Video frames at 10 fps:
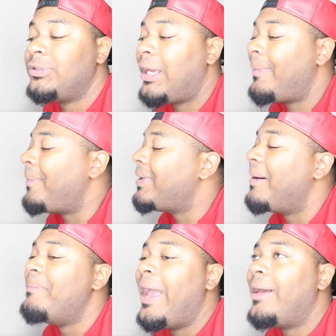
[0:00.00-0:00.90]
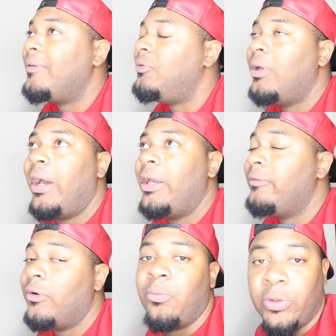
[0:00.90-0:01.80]
job. I'm not mad if you got Aye
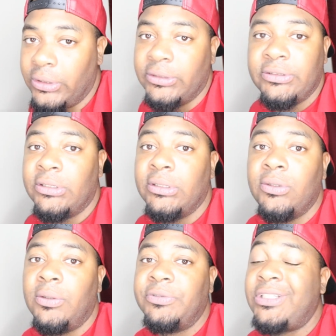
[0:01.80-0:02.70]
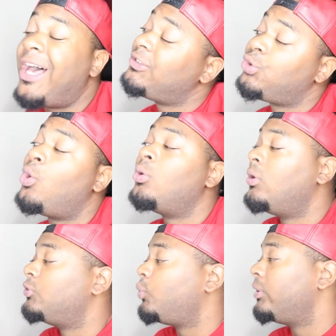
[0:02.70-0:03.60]
Verb winning this thing. You know what I'm saying? I troll
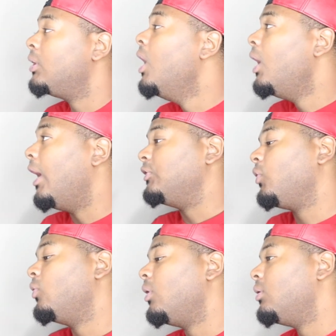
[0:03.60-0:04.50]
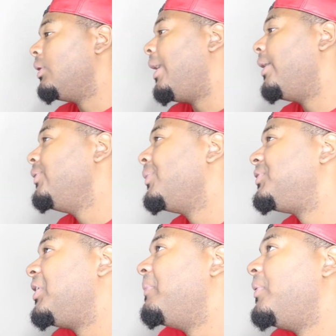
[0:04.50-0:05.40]
on Twitter. I troll online. You know what I'm
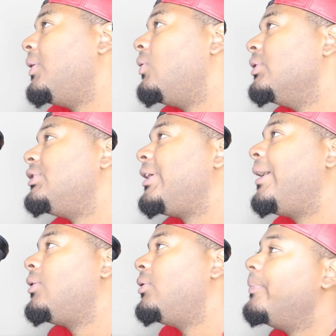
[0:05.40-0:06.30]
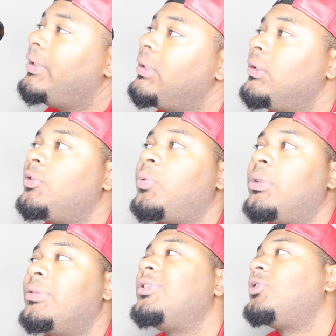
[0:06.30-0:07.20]
saying? But on the channel, I mean, it is
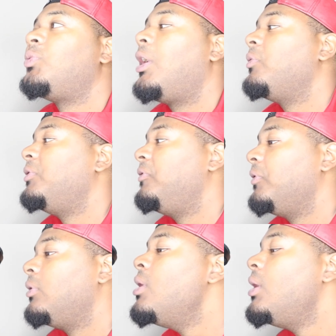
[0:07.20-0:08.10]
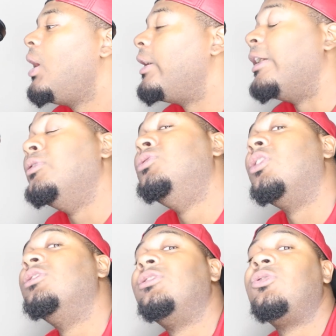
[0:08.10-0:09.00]
what it is. This is what I really feel. I got New
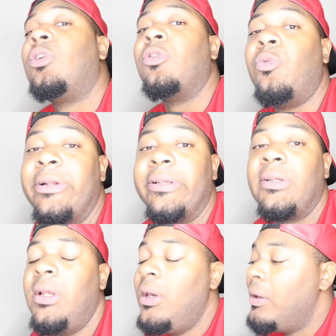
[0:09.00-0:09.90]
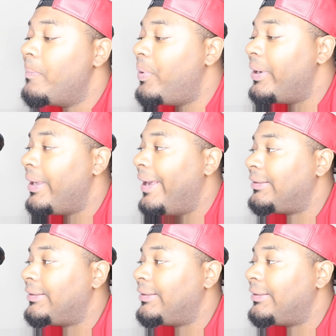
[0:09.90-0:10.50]
Jerzy Twork winning. But